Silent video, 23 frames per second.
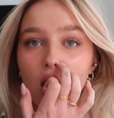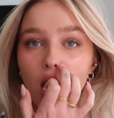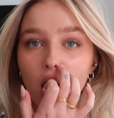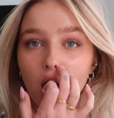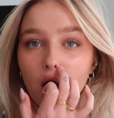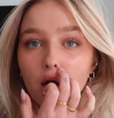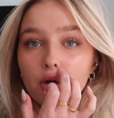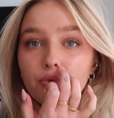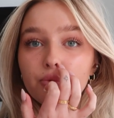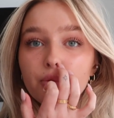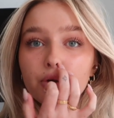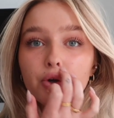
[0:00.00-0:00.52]

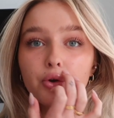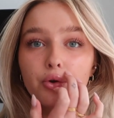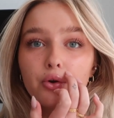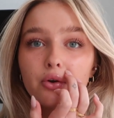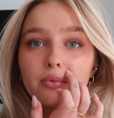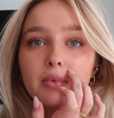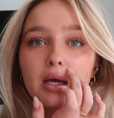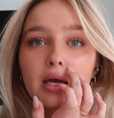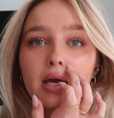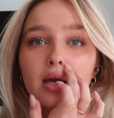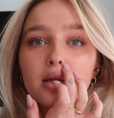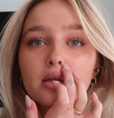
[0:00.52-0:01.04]
on
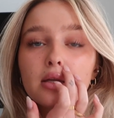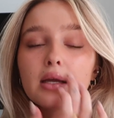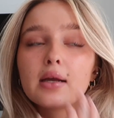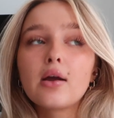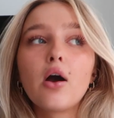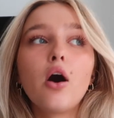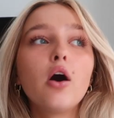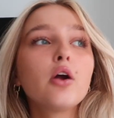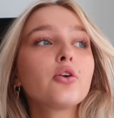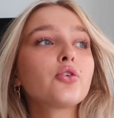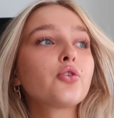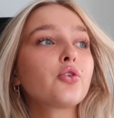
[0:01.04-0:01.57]
recruitment and like
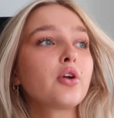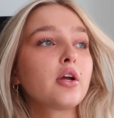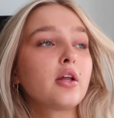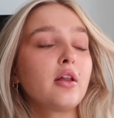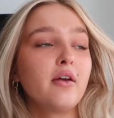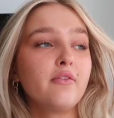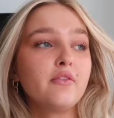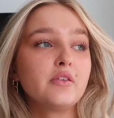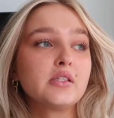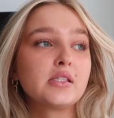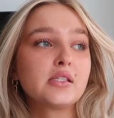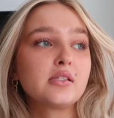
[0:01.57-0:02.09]
on Greek
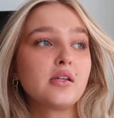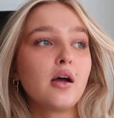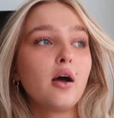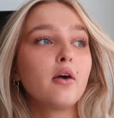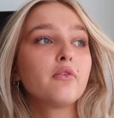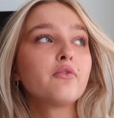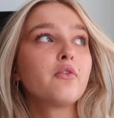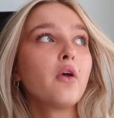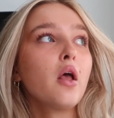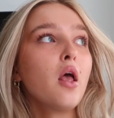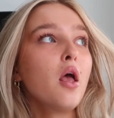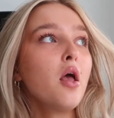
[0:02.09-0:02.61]
life and
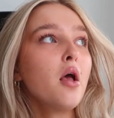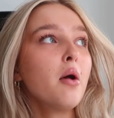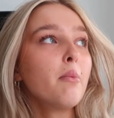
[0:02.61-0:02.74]
stuff.